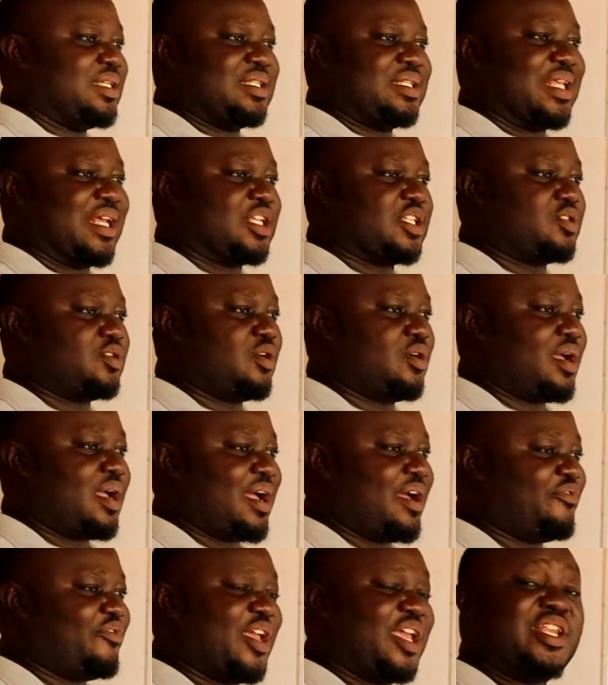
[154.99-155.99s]
does not
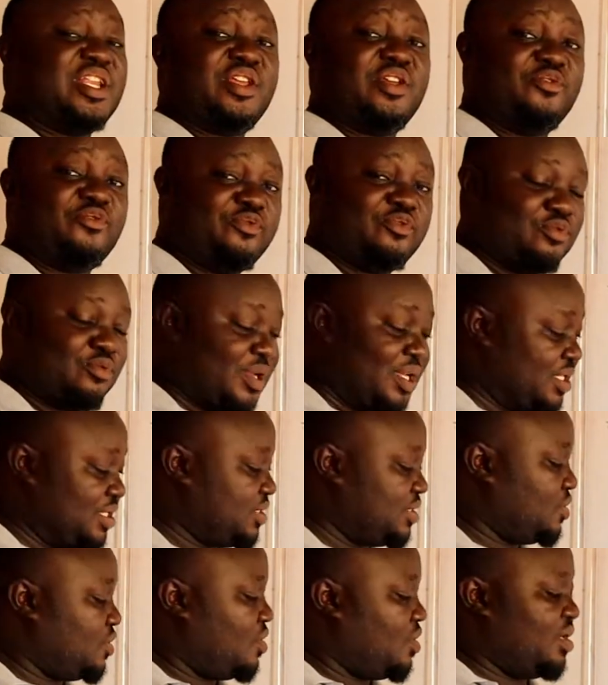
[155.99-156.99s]
have any influence